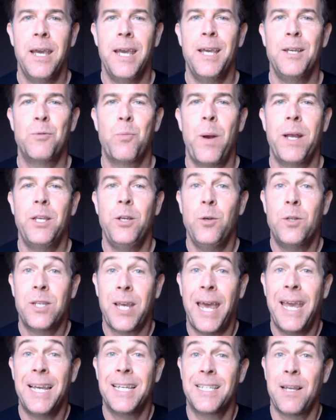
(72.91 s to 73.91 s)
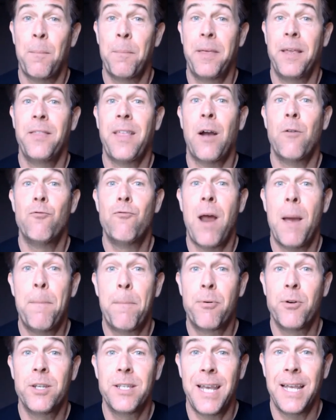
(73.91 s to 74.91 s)
is when you take something that
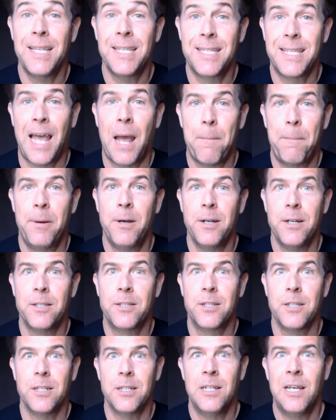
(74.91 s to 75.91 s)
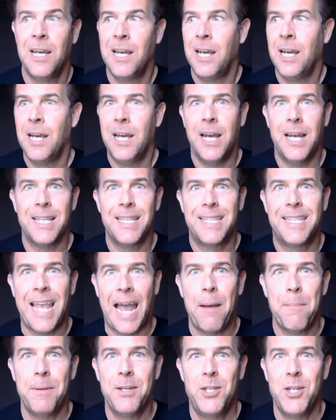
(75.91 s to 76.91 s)
represents that person and
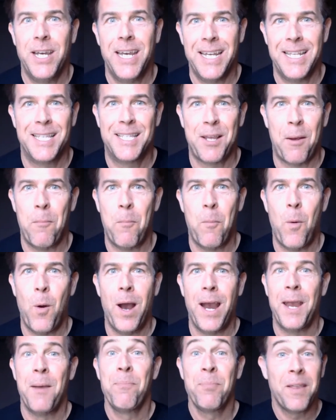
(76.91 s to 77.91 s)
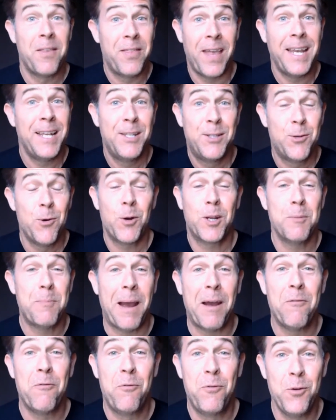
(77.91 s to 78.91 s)
damage it in some way. They talked
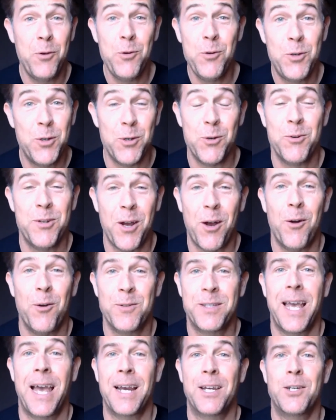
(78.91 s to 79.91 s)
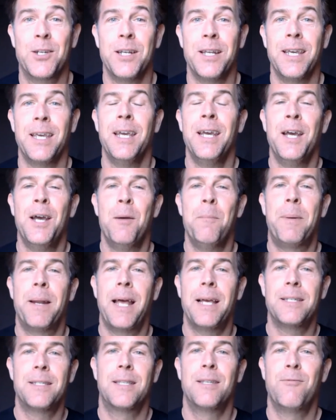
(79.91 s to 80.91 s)
about voodoo dolls actually, but
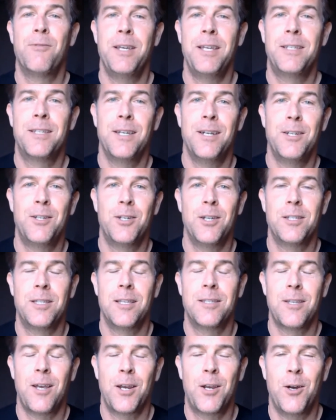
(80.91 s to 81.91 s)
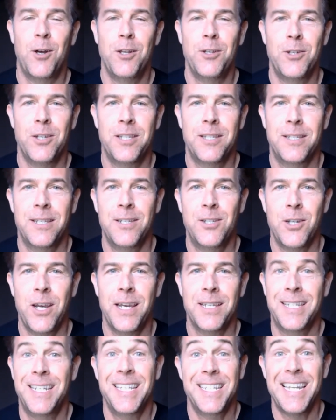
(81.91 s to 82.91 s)
as the researchers, the psychologists
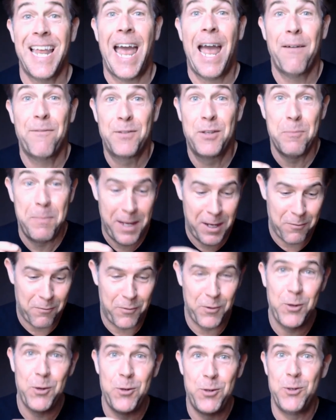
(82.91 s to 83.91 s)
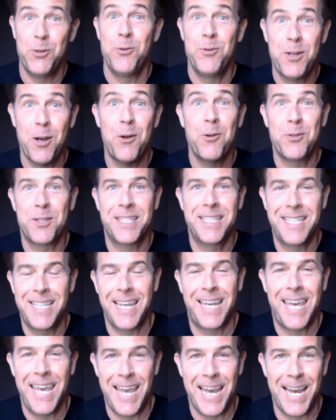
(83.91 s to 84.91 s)
suggest, it doesn't have to be a voodoo doll
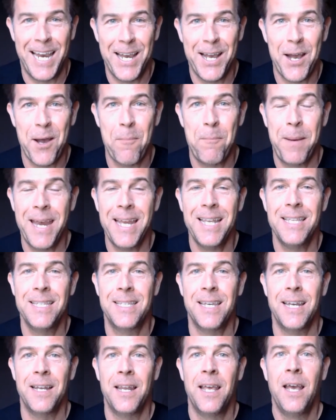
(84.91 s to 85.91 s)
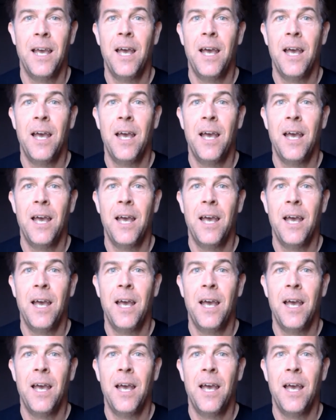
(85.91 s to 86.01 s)
sticking uh, pins in.